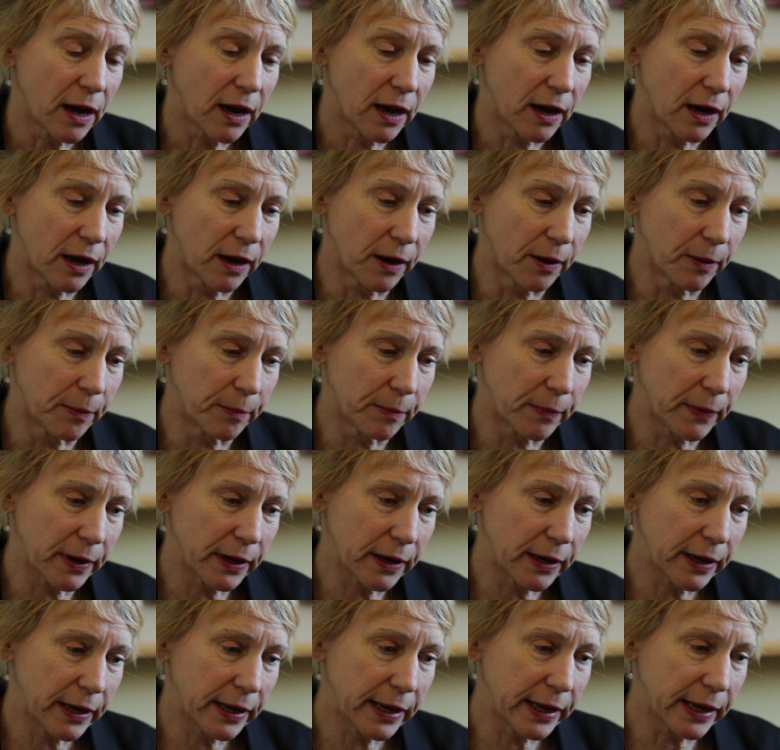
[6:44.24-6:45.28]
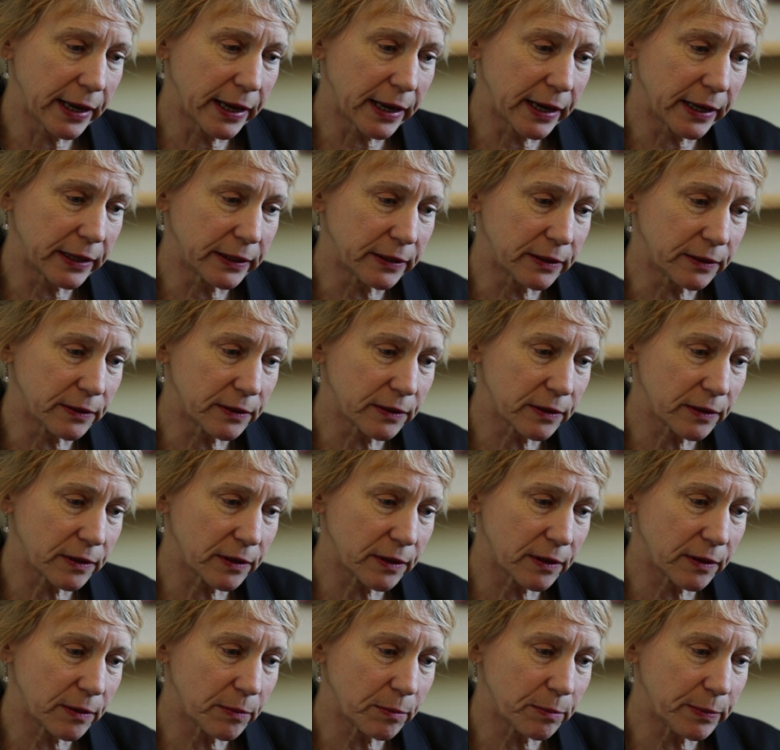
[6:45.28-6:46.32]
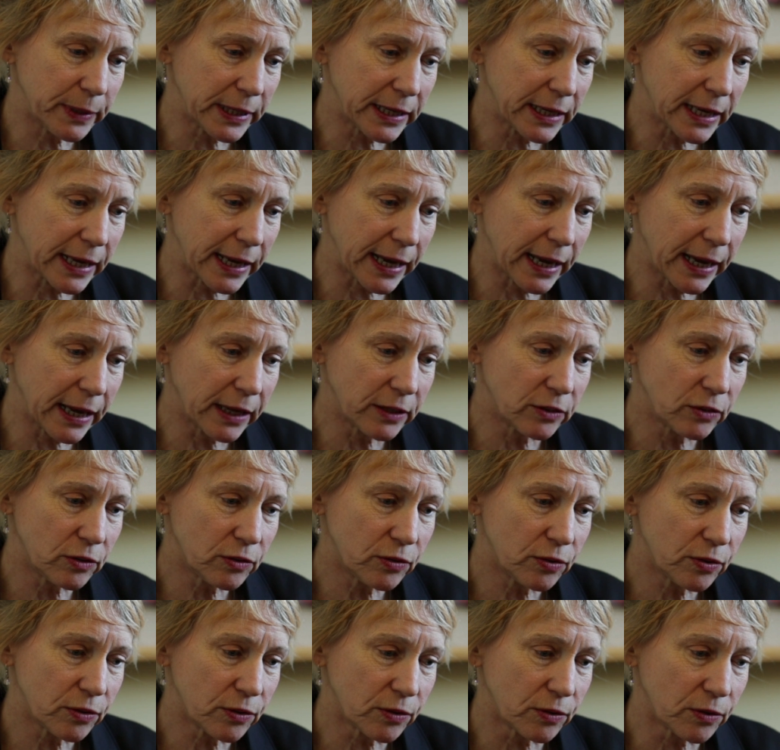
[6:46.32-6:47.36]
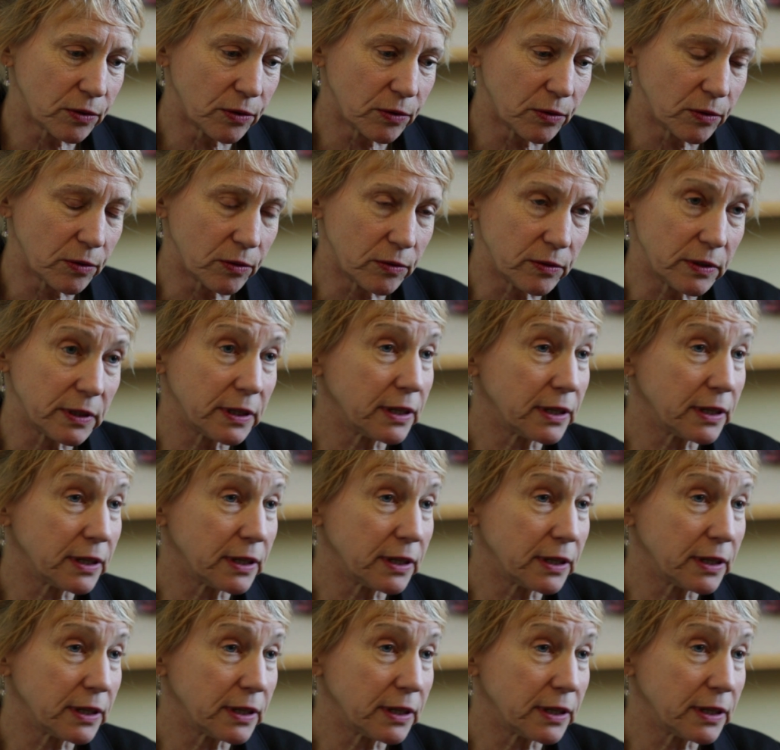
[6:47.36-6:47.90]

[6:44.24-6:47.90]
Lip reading: and began to